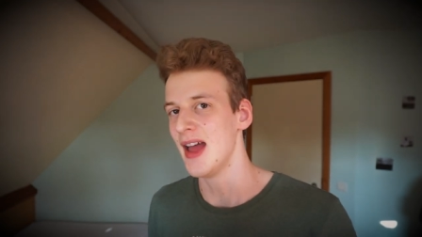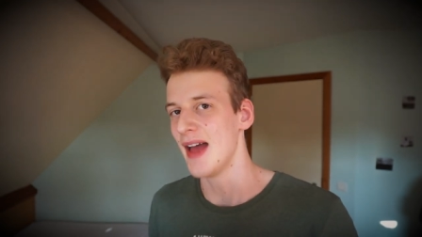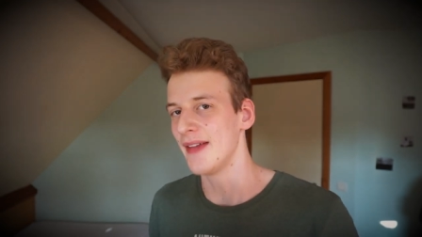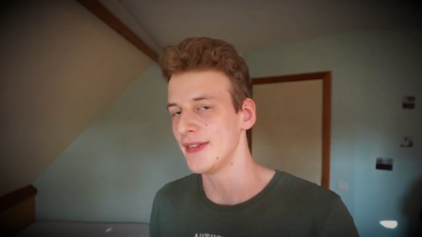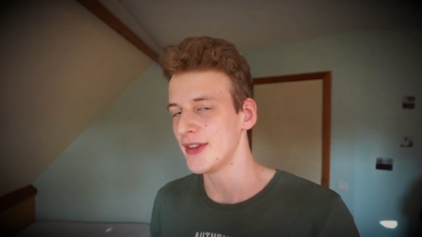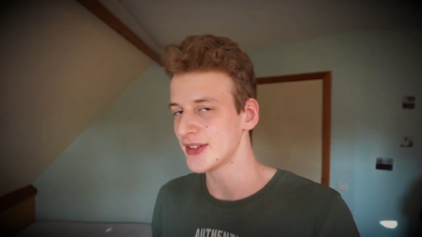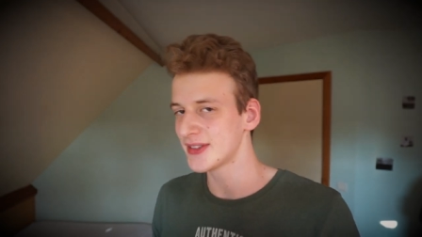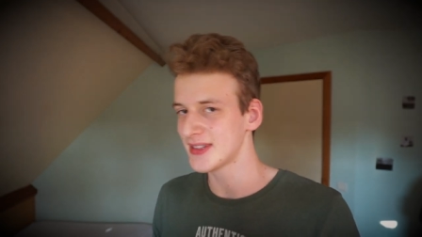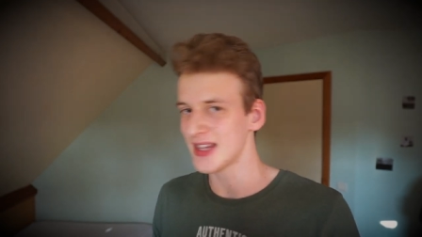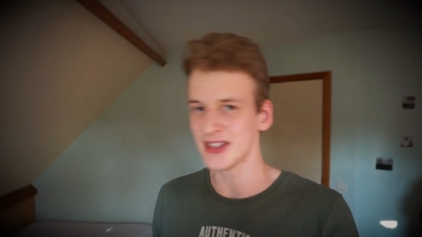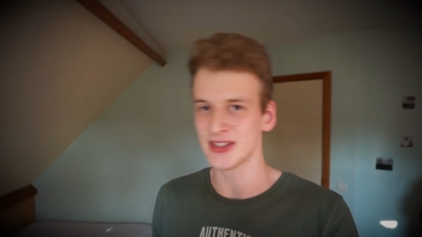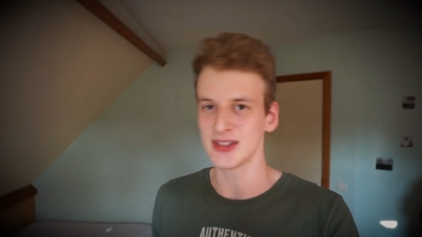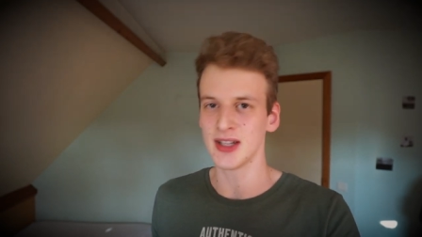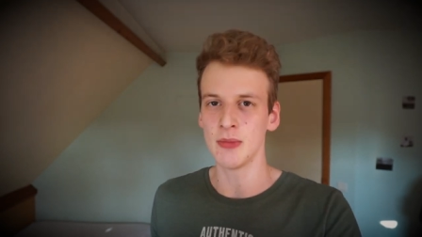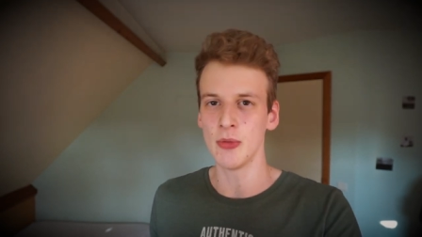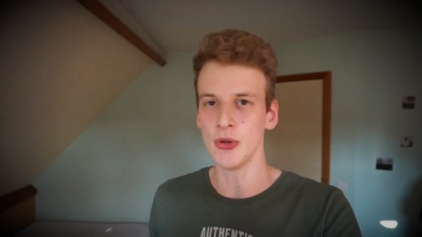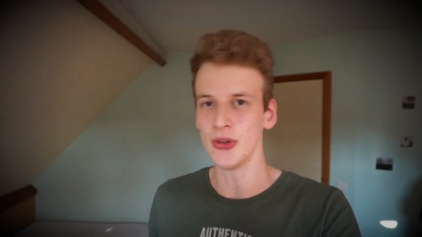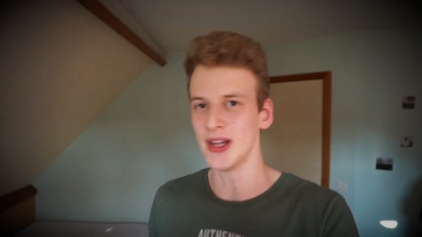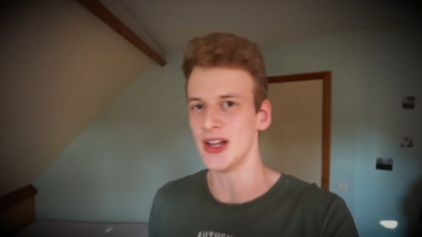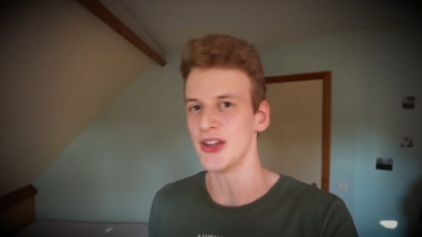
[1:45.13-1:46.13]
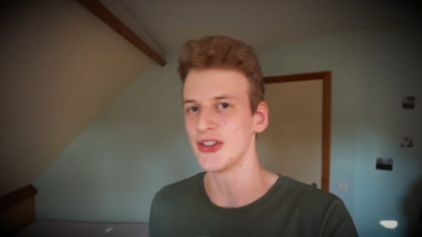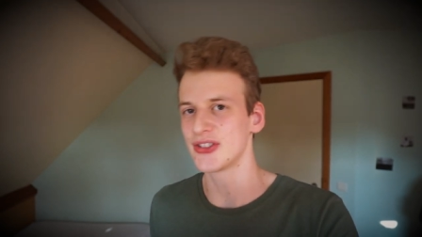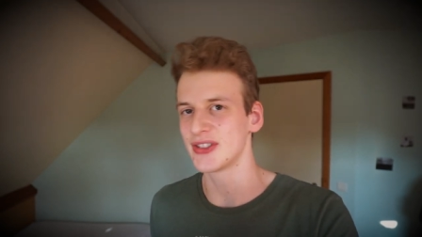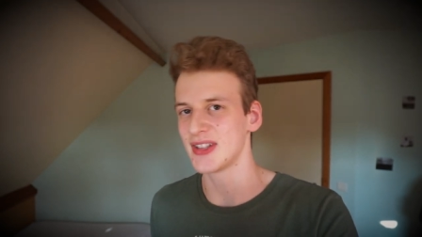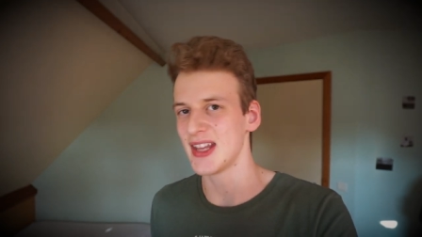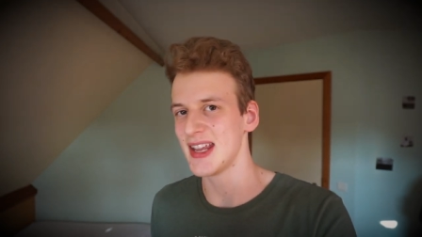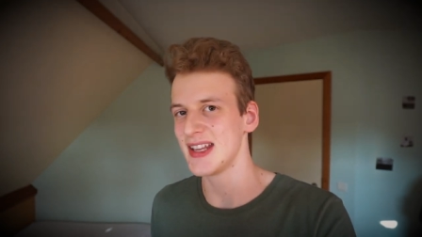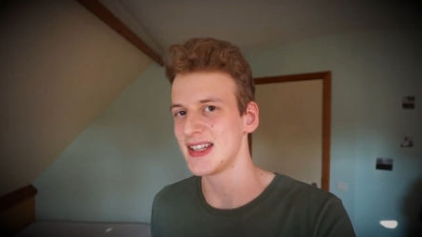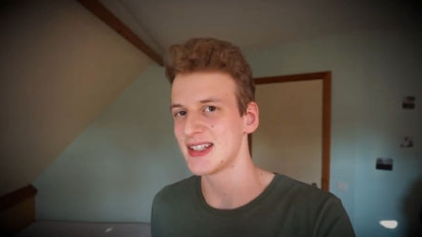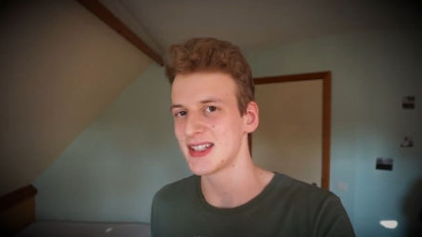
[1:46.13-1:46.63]
And the Tesla model
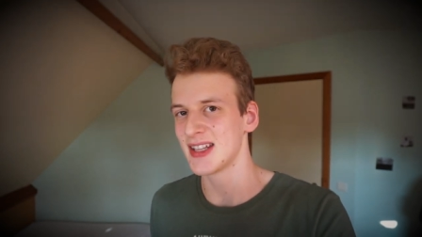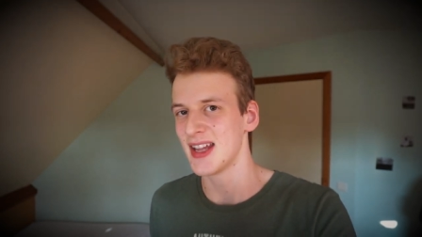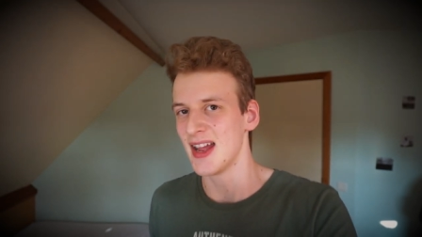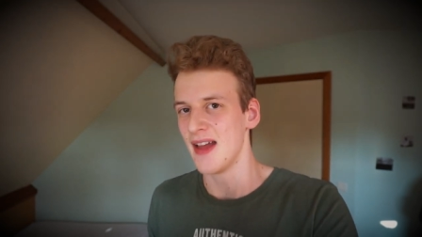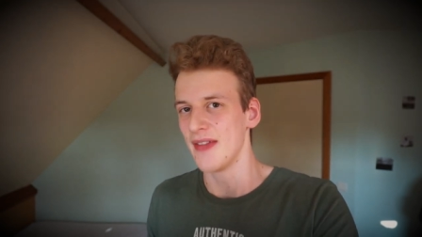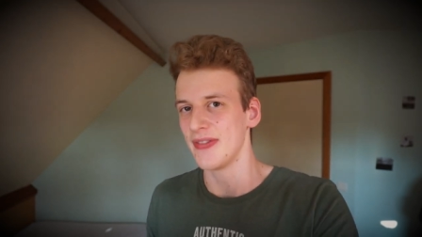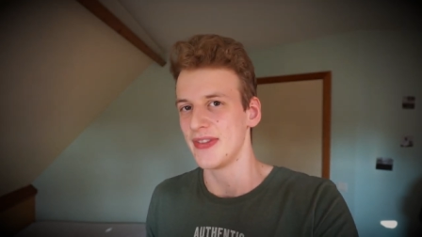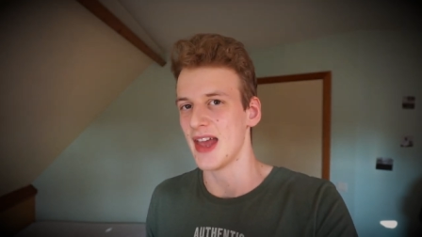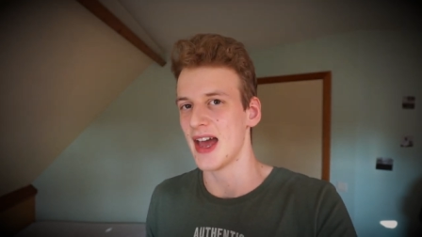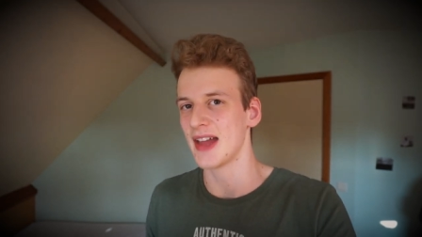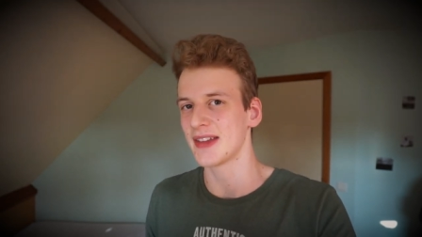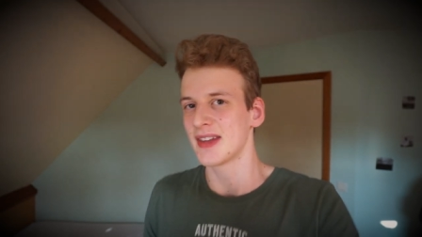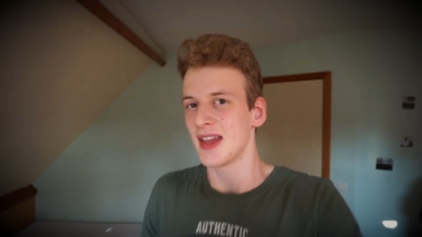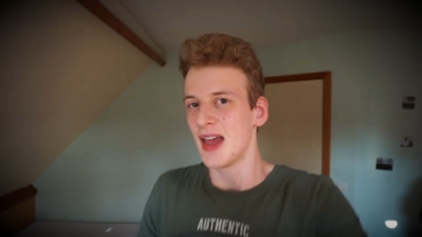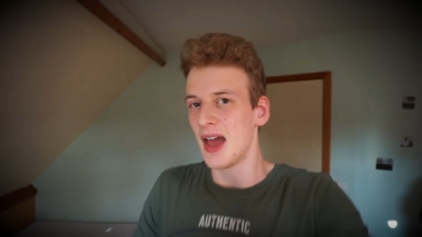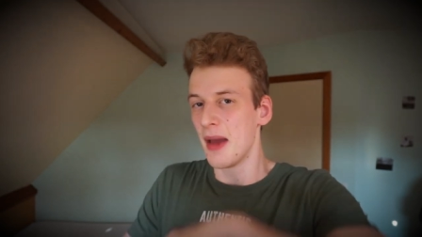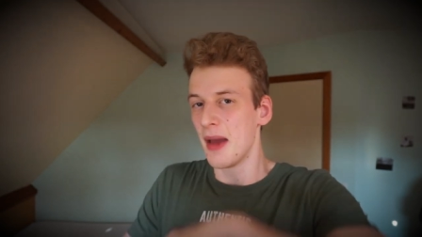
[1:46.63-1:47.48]
states that